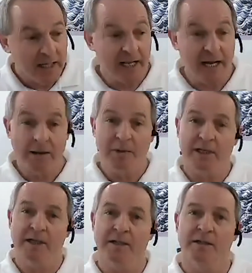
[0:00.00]

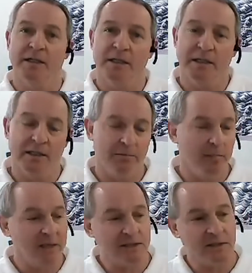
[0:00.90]
enabling the
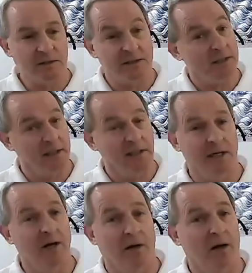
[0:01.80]
muscles and,
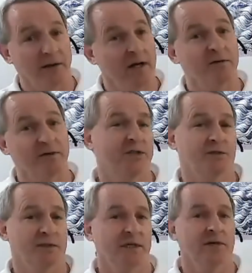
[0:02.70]
and all the other
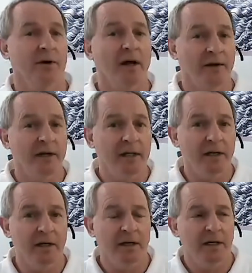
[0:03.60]
tissues in and around the
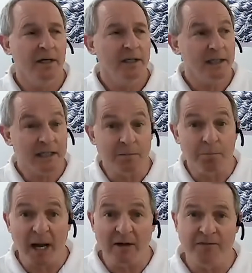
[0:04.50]
knee to get
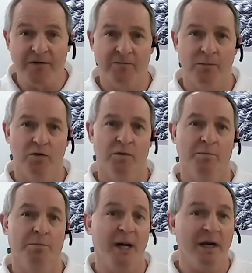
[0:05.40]
benefit of
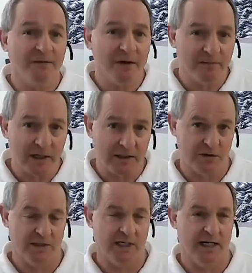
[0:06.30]
movement, benefit of
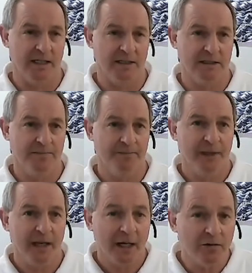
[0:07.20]
exercise,
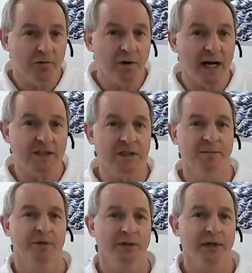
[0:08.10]
and gradually
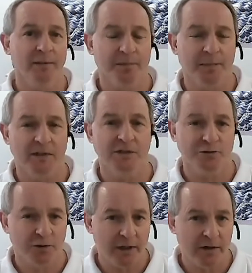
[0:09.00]
build up
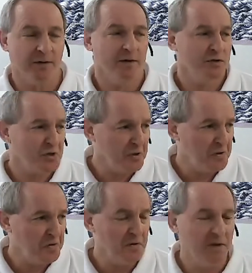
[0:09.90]
strength,
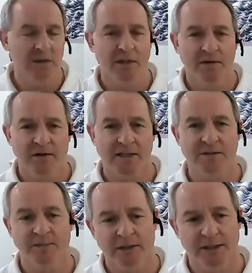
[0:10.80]
tone,
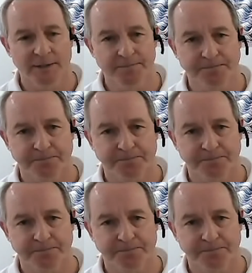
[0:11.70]
flexibility.